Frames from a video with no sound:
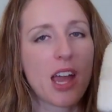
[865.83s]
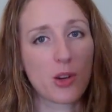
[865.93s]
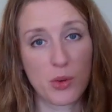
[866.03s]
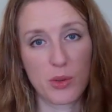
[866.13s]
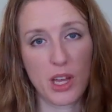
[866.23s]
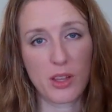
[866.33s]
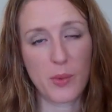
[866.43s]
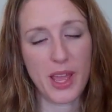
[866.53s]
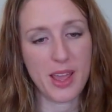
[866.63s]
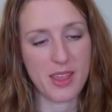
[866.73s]
the ecru
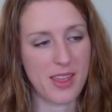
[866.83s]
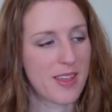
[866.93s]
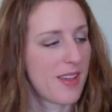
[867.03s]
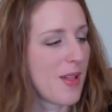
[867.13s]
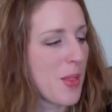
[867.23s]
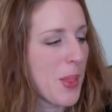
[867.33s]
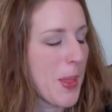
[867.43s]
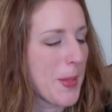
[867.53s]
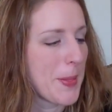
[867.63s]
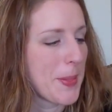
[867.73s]
colorway.
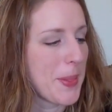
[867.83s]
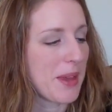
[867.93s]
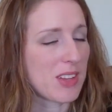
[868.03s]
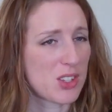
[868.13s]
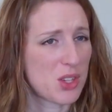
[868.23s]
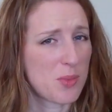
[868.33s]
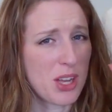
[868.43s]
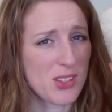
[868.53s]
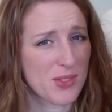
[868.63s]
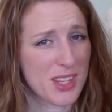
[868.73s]
I've got
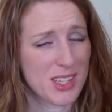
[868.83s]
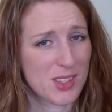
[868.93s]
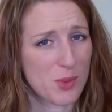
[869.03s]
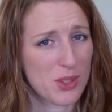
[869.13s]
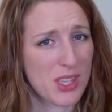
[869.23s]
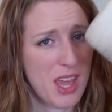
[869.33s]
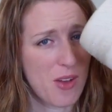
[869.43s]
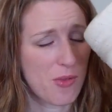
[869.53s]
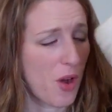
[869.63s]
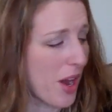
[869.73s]
2 balls of this. We'll
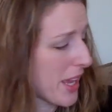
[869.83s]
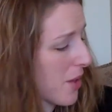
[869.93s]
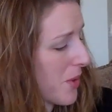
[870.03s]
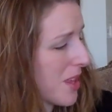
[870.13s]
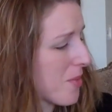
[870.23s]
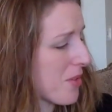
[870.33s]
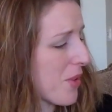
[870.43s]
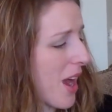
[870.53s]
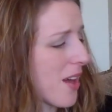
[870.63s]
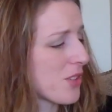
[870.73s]
see how far I get with it
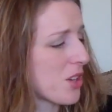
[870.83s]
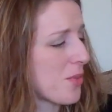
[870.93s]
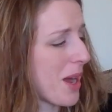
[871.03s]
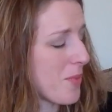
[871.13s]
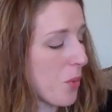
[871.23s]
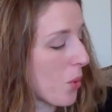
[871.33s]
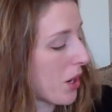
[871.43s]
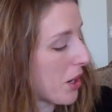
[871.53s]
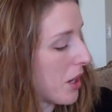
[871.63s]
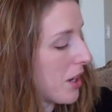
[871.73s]
before I have to go buy
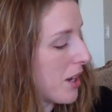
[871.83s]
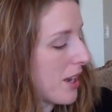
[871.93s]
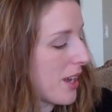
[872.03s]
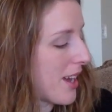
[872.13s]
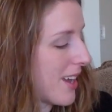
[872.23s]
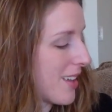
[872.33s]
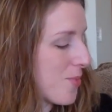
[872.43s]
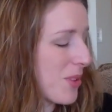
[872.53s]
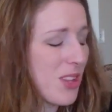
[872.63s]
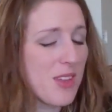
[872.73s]
more.
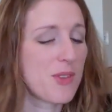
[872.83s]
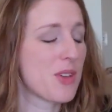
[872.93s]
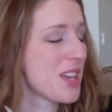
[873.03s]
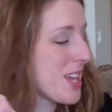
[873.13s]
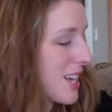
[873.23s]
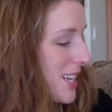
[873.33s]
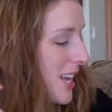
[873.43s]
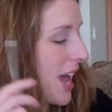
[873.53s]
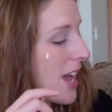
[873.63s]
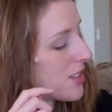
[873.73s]
I believe you can get
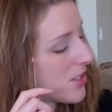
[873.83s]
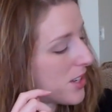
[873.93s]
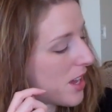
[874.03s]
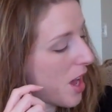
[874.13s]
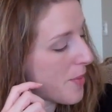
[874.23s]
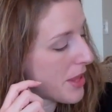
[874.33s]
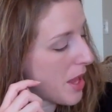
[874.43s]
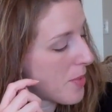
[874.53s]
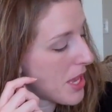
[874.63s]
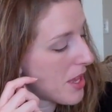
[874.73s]
it at
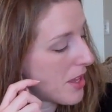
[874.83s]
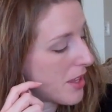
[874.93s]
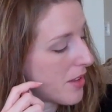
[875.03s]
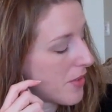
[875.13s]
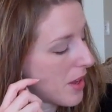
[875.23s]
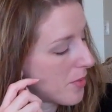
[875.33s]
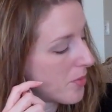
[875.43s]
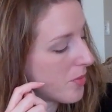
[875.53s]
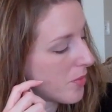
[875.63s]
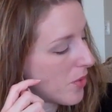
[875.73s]
Hobby Lobby, if
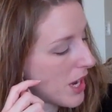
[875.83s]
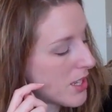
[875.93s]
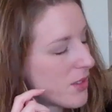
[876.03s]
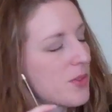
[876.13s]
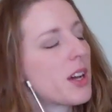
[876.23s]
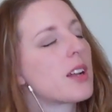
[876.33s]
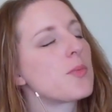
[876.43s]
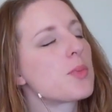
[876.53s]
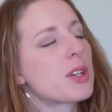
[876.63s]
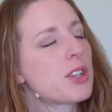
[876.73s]
I'm right. If
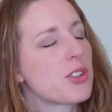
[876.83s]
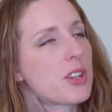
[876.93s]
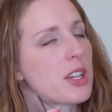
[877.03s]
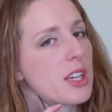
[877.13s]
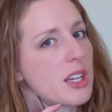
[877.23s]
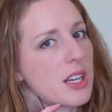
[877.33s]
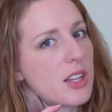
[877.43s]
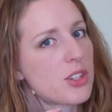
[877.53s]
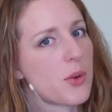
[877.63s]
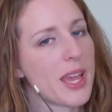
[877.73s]
not, I'm pretty sure you can
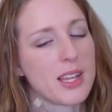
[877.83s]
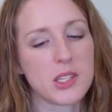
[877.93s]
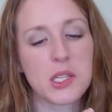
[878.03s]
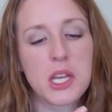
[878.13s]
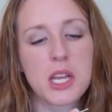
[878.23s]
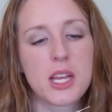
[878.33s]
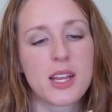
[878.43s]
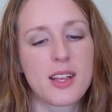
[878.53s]
get it at Joann's.